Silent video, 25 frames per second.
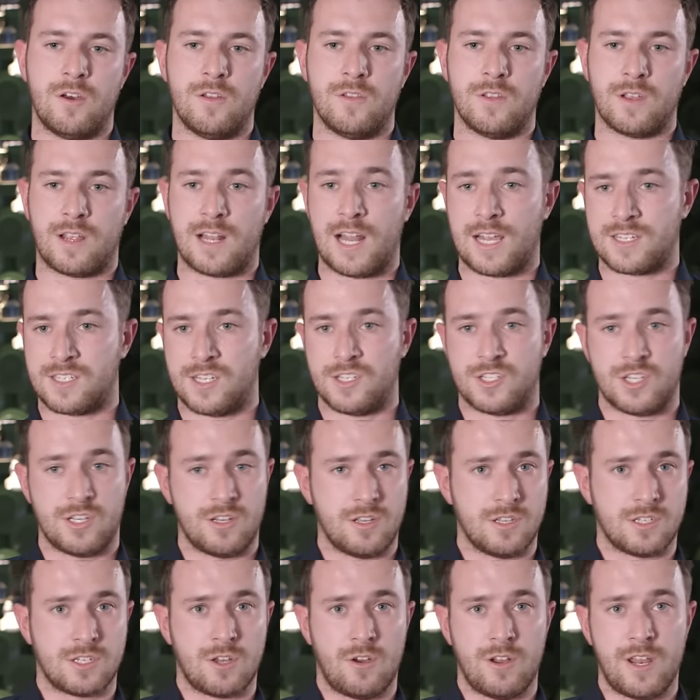on the classic
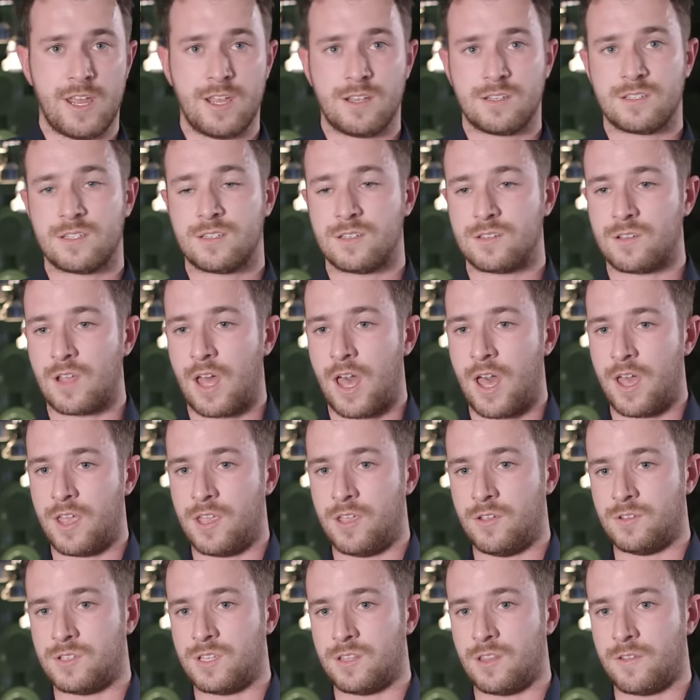gin and tonics,
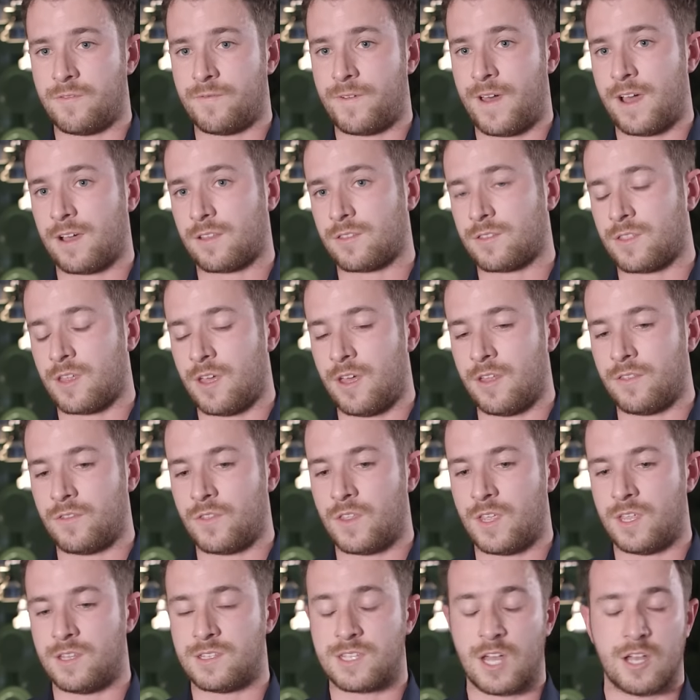using the fact
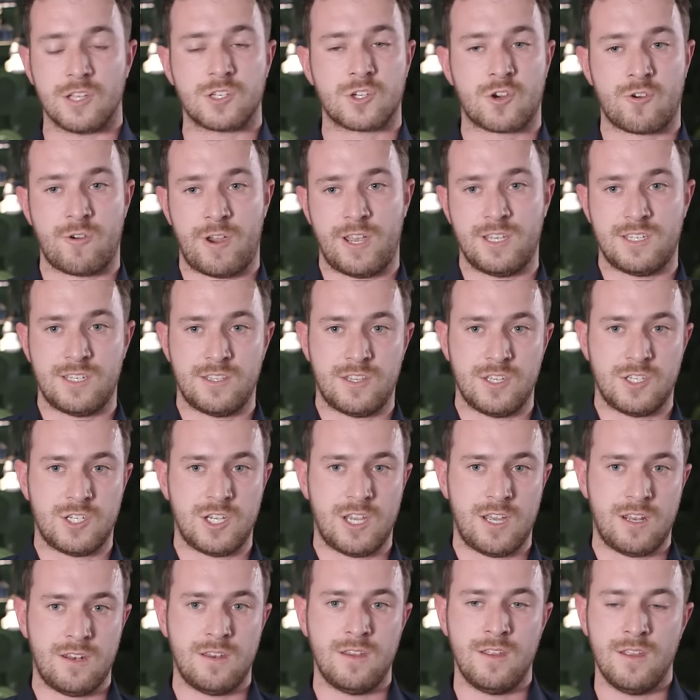that the Dutch created the
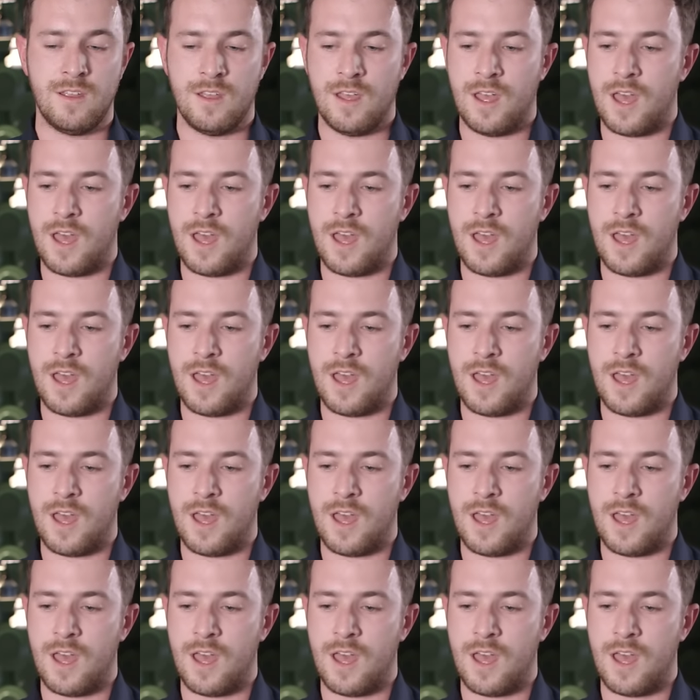gin,